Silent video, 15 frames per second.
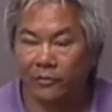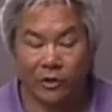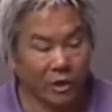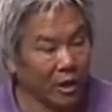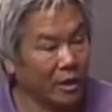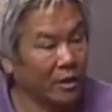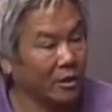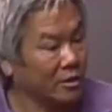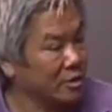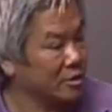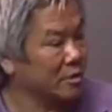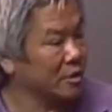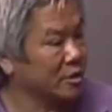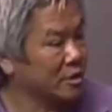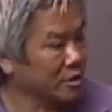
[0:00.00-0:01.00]
In China,
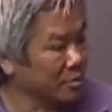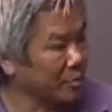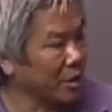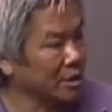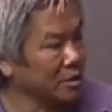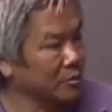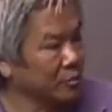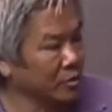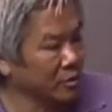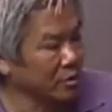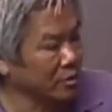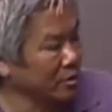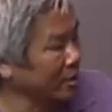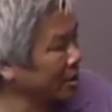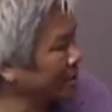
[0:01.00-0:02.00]
it's, it's still possible in
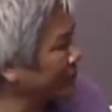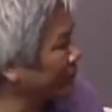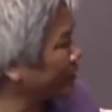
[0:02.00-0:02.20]
selective